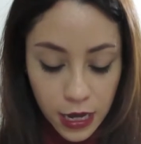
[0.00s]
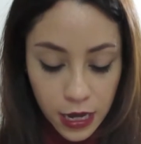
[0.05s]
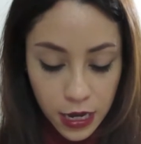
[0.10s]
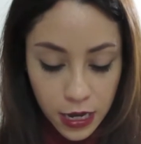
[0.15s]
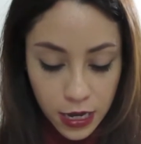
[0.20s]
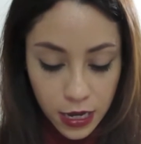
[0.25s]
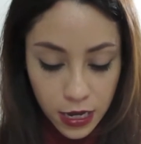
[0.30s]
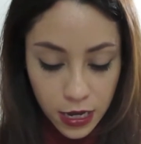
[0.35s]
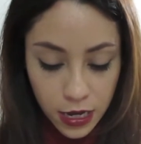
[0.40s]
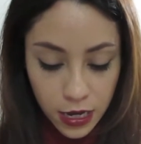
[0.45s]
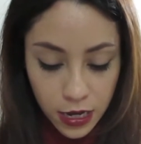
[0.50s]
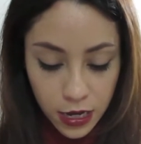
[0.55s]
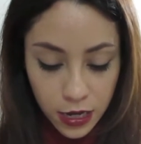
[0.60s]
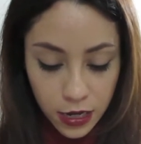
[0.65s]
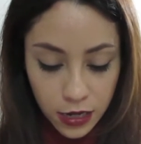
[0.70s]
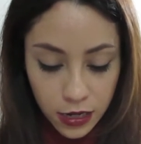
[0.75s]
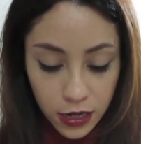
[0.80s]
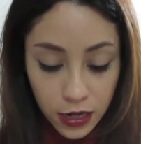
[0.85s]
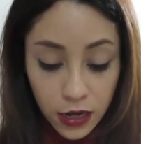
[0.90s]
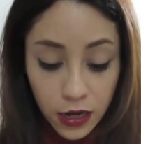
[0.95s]

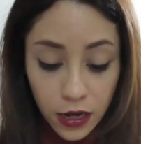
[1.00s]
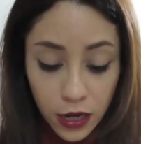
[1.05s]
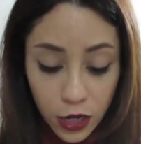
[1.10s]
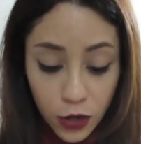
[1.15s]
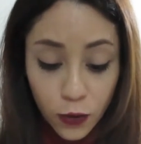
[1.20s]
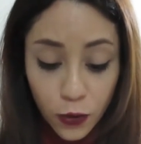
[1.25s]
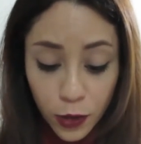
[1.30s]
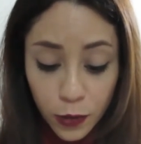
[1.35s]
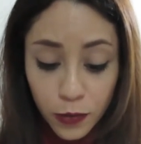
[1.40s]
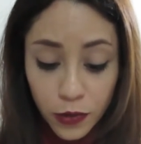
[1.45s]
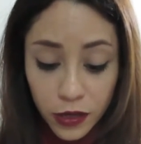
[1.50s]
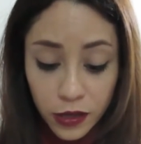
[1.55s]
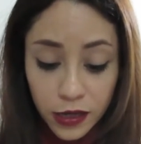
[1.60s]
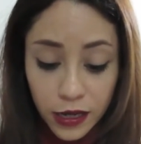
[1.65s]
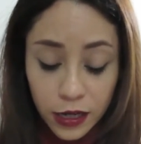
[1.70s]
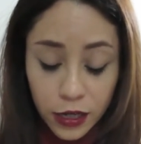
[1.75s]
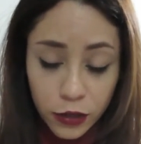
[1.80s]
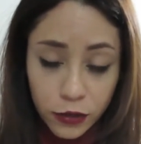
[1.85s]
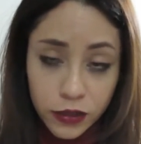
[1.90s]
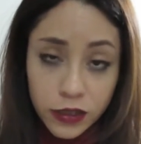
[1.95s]
in equipment
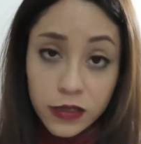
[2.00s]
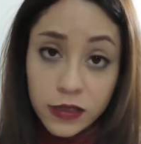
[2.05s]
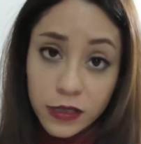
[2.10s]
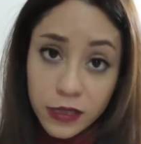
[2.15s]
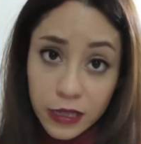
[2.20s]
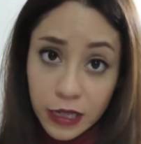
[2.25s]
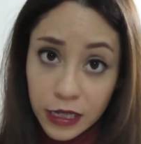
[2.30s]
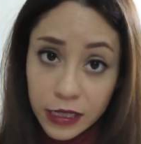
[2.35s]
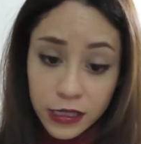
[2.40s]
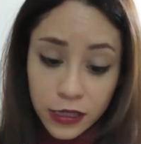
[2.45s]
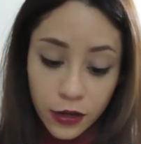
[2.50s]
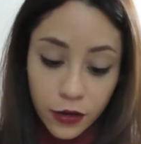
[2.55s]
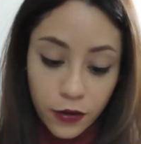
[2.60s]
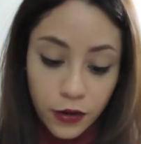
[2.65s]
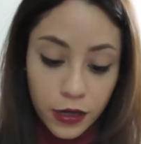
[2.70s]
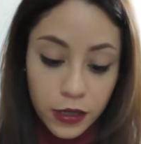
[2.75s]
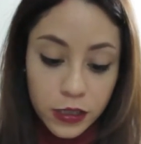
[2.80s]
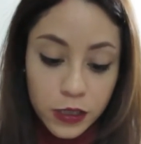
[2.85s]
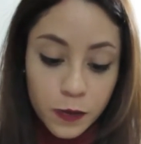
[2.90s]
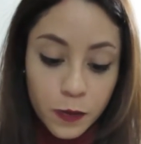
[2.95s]
that uses these
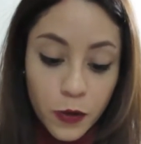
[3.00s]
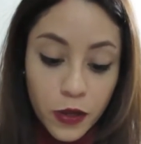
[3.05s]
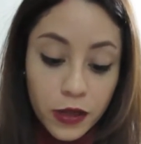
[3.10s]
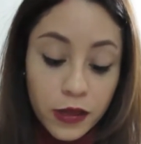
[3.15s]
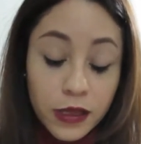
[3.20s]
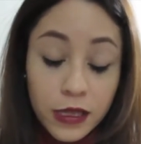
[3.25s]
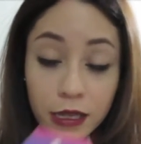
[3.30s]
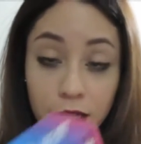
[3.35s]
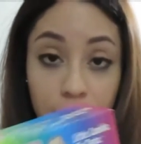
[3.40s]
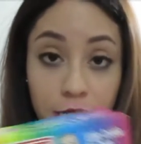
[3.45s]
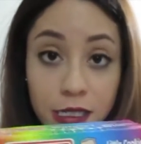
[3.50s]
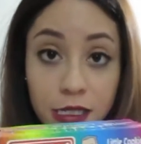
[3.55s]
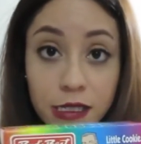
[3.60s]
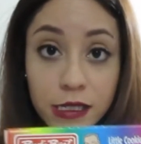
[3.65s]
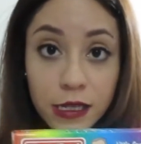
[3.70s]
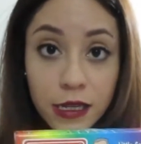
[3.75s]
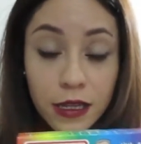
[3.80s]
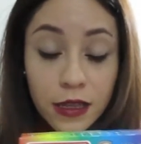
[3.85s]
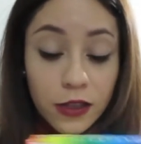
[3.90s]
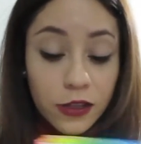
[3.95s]
ingredients, but
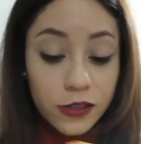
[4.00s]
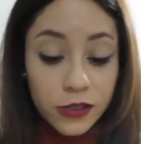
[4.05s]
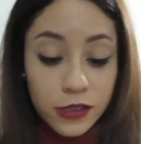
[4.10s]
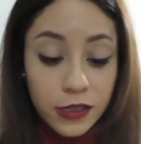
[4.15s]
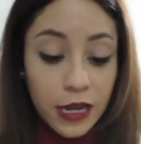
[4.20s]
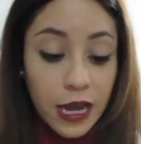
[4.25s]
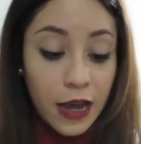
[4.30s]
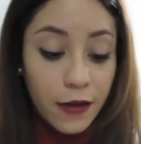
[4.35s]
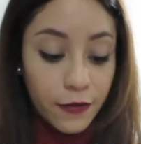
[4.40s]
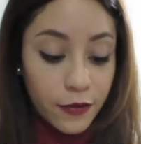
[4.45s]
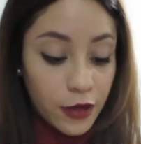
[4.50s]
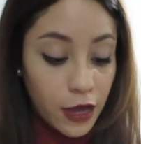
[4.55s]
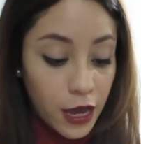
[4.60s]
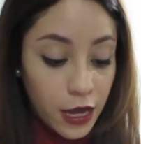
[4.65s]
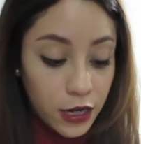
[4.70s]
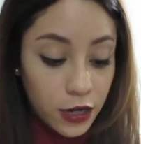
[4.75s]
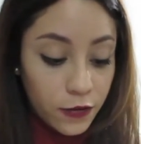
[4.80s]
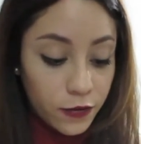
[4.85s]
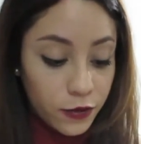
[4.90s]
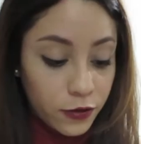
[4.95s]
this doesn't have
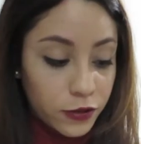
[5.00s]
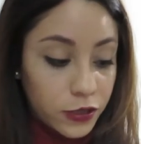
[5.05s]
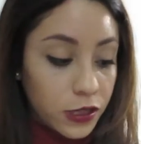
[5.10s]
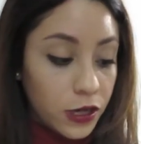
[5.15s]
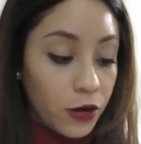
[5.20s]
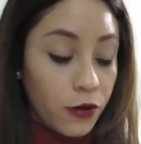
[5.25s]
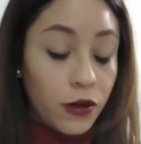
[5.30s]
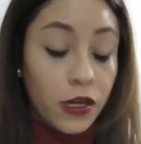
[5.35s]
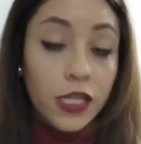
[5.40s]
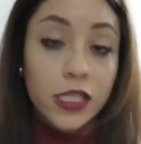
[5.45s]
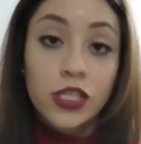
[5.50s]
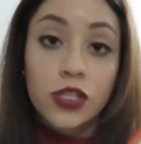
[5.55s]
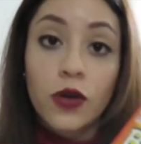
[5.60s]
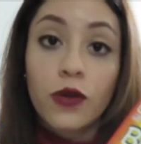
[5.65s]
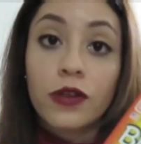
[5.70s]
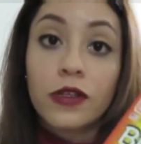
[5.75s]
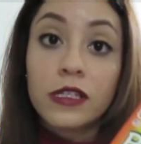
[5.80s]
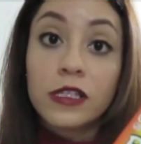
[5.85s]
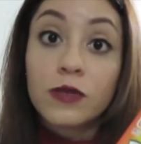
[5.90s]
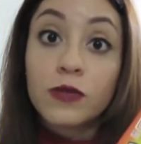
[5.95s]
any of those ingredients, so
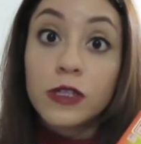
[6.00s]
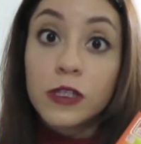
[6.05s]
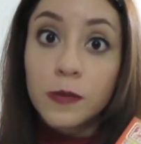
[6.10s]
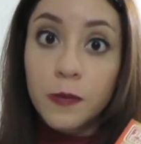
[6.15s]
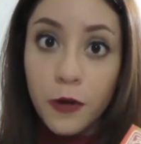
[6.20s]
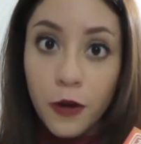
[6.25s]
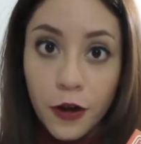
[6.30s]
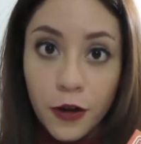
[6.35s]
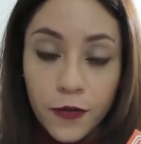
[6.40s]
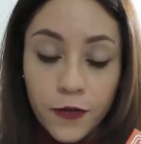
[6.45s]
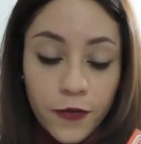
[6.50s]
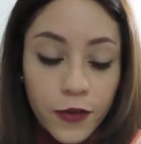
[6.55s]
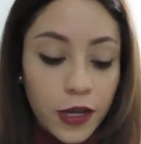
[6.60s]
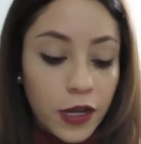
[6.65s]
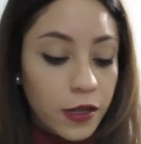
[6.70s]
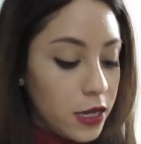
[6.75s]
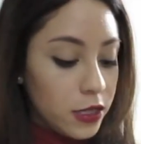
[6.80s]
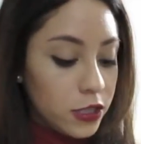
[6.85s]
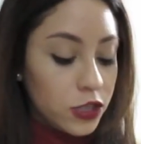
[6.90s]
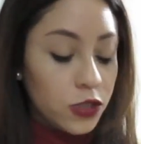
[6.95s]
this was
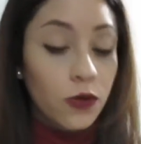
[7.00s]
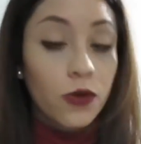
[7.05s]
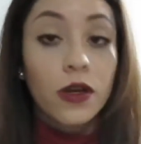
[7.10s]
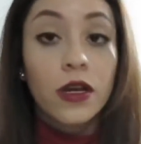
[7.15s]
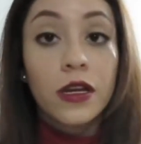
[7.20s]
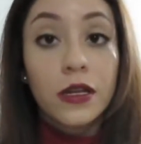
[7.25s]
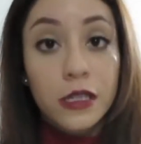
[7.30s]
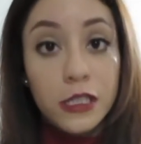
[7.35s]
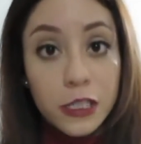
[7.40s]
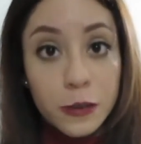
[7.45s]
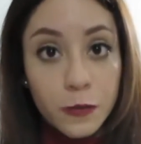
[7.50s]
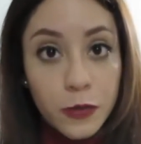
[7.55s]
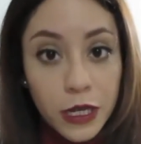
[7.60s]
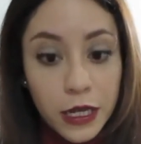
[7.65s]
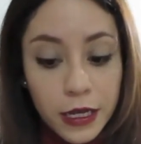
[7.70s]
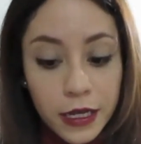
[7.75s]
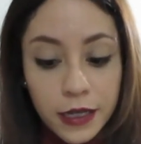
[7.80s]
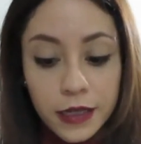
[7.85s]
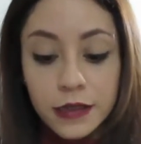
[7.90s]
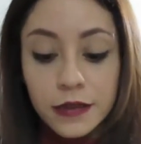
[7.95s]
perfect. So it is
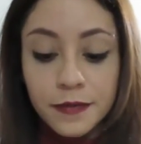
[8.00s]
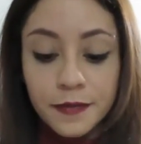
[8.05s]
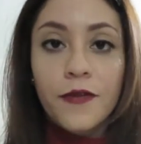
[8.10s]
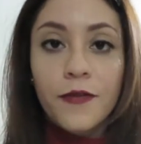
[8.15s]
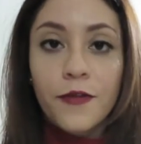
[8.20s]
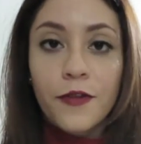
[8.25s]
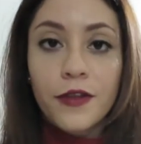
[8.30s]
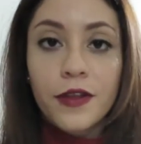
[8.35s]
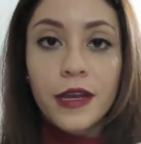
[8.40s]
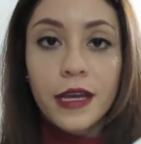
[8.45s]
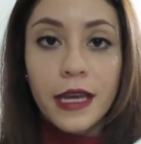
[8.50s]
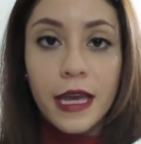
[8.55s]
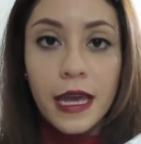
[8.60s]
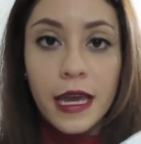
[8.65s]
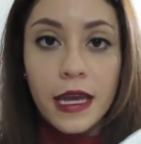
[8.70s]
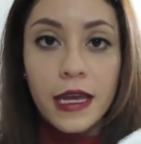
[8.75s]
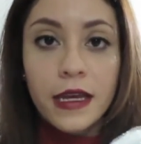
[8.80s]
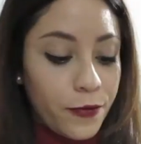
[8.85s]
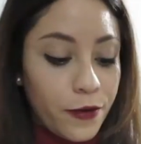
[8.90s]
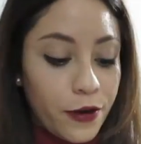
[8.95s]
vegan. For the
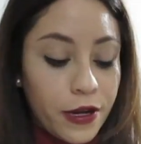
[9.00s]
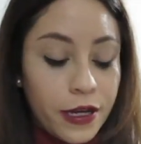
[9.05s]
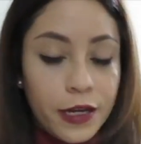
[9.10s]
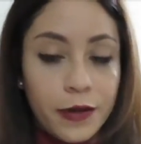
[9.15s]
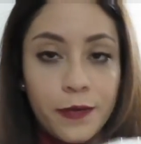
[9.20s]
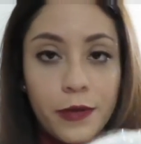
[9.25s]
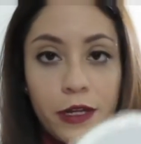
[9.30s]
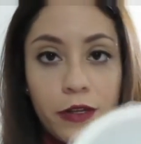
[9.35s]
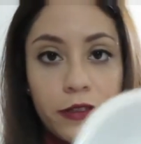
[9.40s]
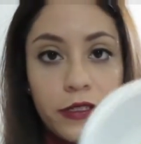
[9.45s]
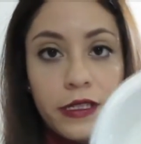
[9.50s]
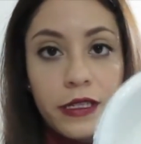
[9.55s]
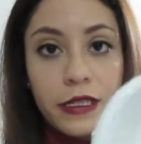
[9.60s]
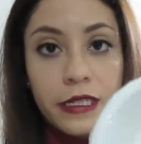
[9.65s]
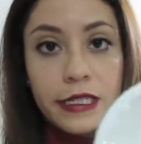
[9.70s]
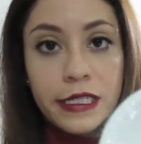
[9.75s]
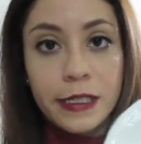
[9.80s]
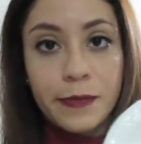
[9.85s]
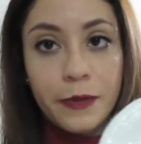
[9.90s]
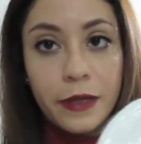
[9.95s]
cake, we're gonna be using
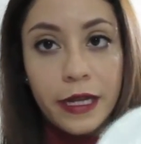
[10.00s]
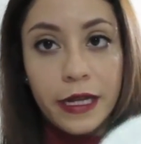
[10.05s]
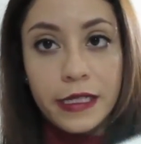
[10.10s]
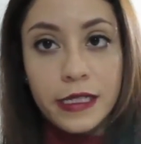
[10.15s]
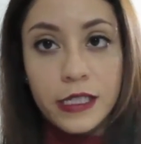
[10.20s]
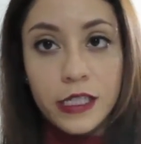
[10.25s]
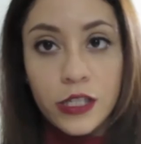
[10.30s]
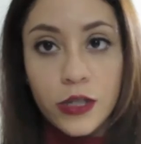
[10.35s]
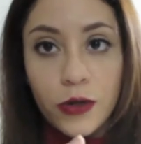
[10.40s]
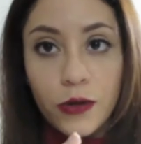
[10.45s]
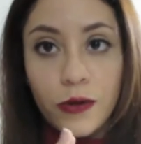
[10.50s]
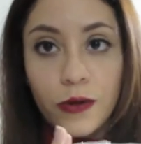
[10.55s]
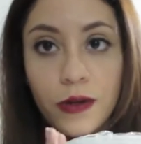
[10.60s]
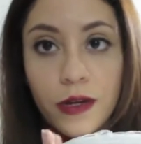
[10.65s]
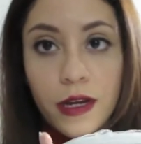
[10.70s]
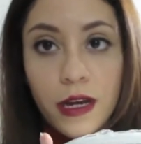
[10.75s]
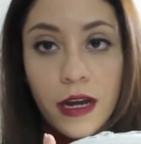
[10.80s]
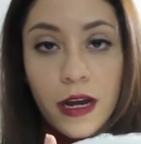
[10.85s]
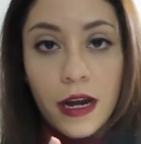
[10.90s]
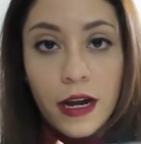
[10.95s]
these plates, so
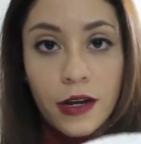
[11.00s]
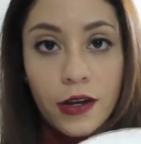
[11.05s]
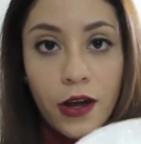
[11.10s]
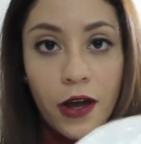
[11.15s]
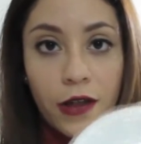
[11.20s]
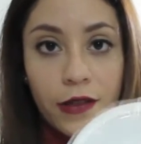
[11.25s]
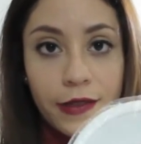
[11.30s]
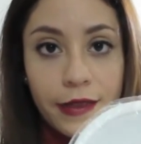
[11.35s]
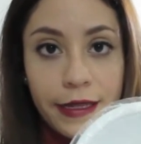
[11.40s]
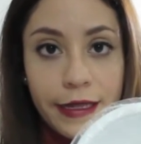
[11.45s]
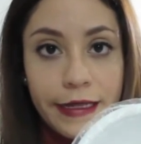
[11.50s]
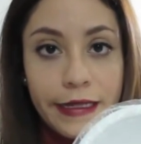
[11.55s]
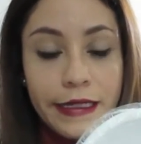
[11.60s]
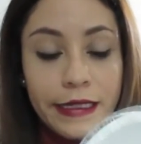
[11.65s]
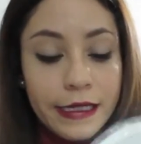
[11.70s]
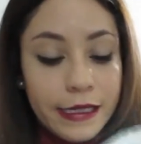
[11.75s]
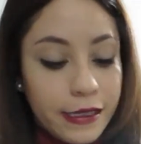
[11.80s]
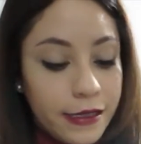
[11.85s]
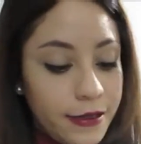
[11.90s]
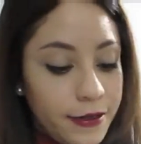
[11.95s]
I got
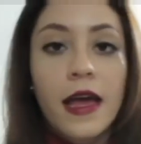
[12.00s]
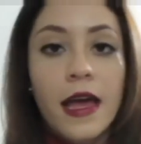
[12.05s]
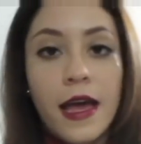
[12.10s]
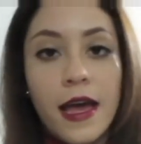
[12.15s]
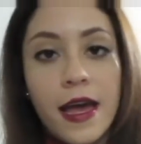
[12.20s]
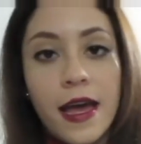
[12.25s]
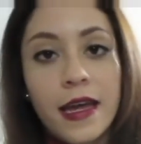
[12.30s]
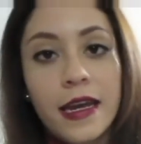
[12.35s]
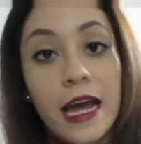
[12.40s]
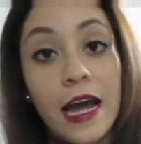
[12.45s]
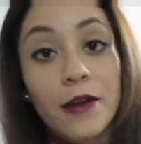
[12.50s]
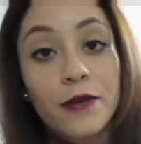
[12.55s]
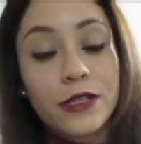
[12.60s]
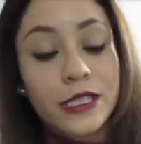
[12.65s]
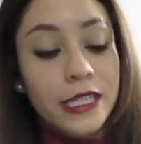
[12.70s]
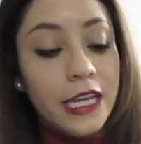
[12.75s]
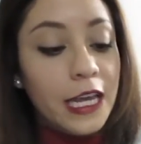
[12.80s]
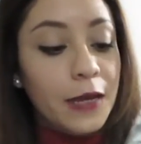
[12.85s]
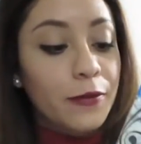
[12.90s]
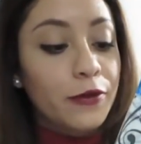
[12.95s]
these, and I
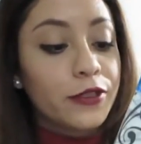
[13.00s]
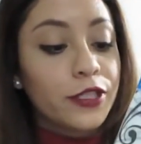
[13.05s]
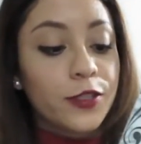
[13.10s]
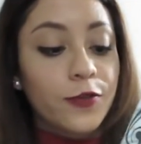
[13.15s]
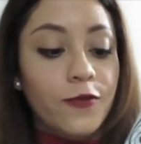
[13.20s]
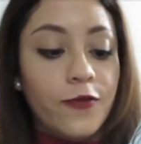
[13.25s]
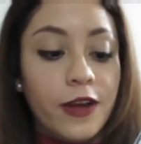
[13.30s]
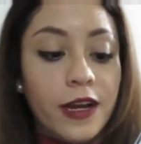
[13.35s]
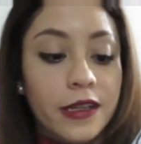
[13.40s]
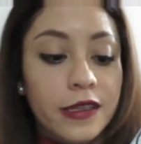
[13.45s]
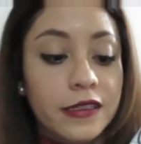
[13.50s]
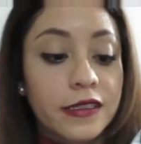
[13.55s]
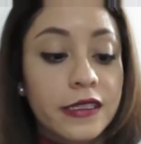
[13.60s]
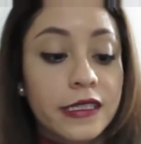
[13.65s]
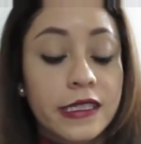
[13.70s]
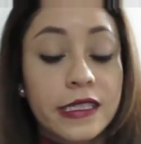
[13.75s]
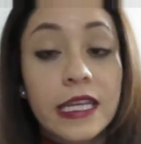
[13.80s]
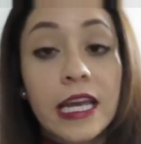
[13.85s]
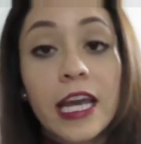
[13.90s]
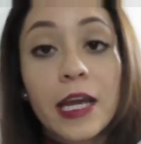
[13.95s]
was able to find this
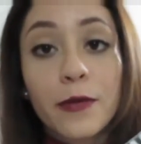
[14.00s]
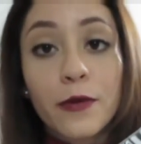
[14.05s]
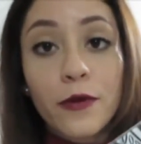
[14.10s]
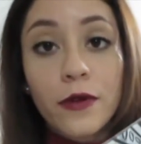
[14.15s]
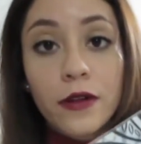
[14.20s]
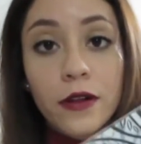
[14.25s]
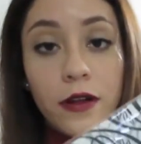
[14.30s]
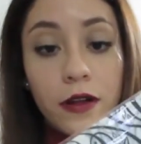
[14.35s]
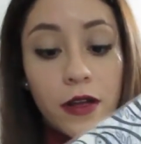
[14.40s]
table